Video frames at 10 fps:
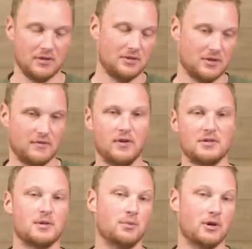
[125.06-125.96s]
so these are gonna
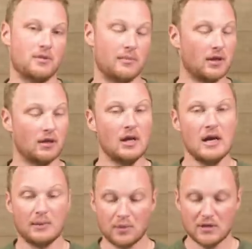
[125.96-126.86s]
fall somewhere in the middle
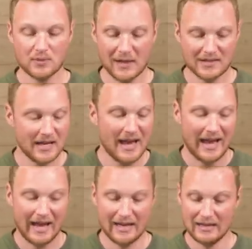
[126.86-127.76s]
price-wise,
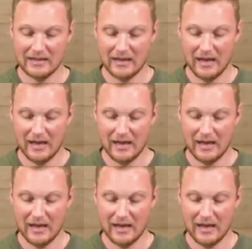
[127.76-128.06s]
and